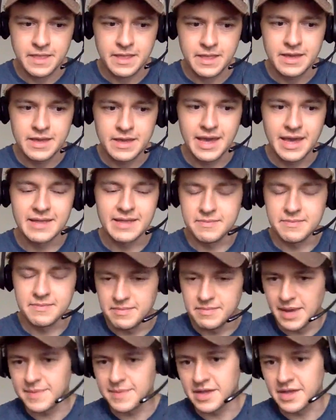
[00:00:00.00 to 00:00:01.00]
and
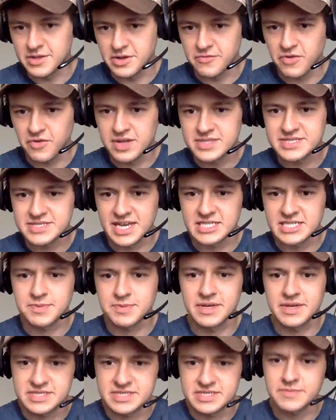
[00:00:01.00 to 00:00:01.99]
maybe not in your friend's case,
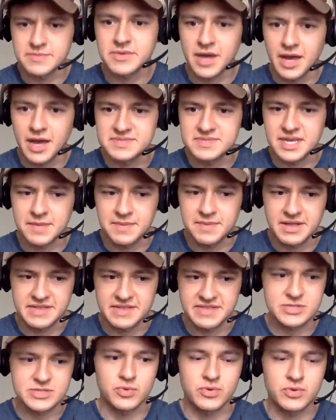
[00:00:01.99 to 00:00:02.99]
but sometimes it could be like
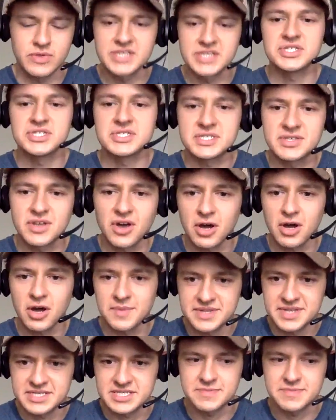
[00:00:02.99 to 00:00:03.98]
this religious
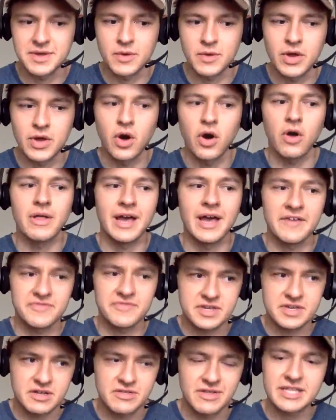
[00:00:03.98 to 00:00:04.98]
dogmatism that we all have to
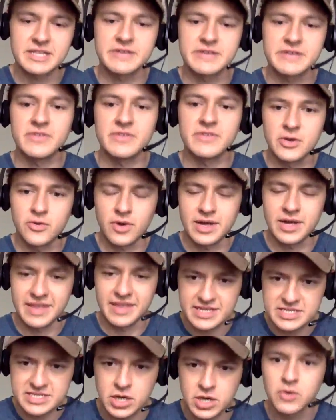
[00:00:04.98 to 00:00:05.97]
collectively agree that
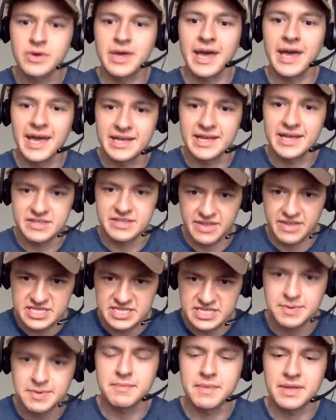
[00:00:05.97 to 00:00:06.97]
it's okay to like
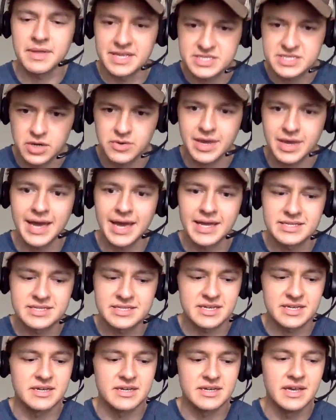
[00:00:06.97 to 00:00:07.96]
spend money. It's okay
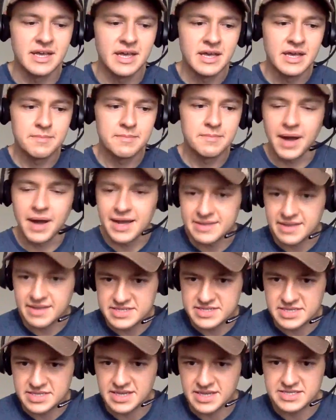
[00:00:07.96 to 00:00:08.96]
to buy
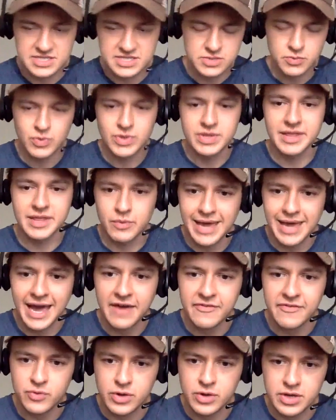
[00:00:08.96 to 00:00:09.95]
nice things. We
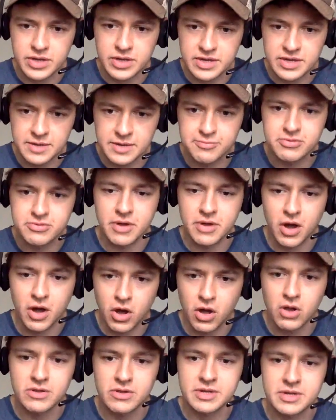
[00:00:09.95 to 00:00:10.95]
have to
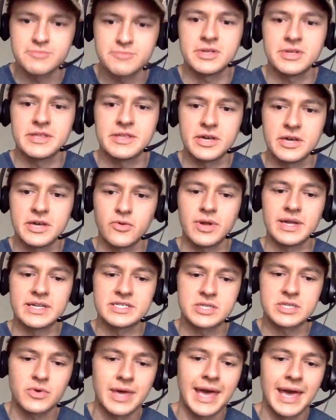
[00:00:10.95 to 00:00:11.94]
all completely agree. It's
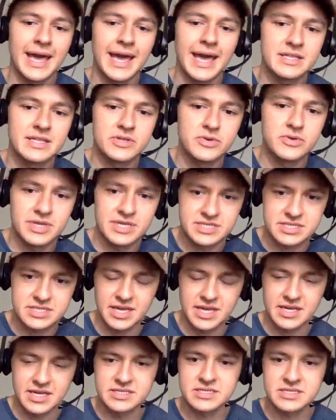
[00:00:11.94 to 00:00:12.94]
okay to do these
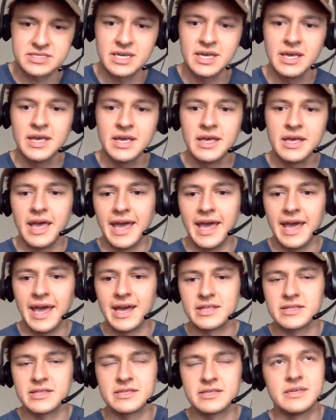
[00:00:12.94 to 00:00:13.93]
things. And,